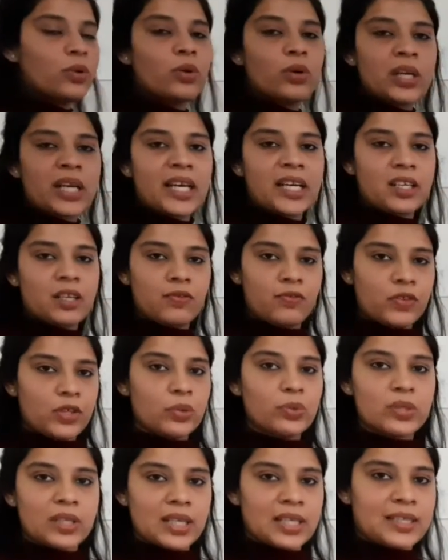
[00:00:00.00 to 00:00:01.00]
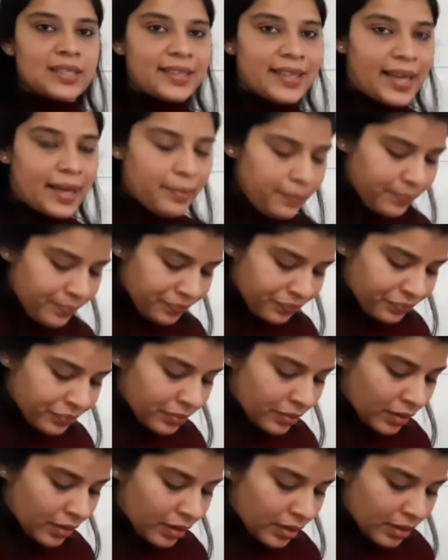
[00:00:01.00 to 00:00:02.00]
don't get confused in exam.
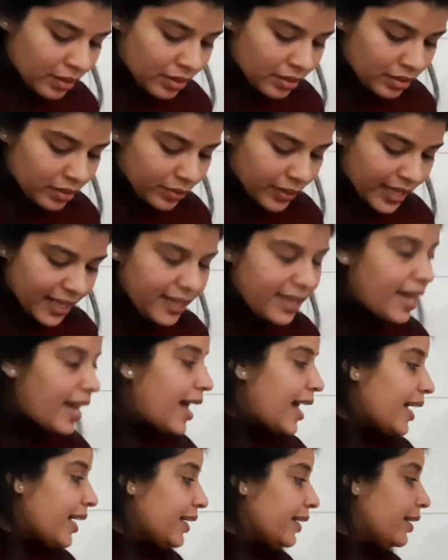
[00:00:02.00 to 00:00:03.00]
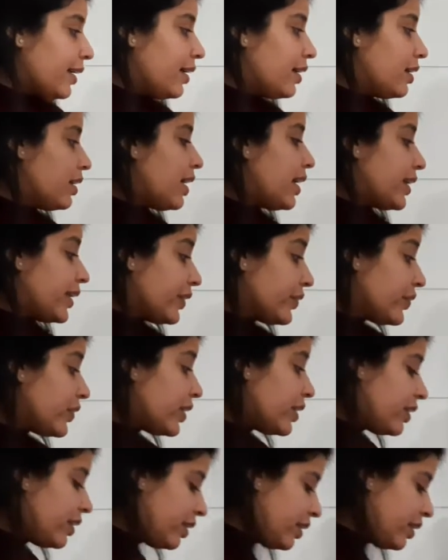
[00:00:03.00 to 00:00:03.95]
Okay, and another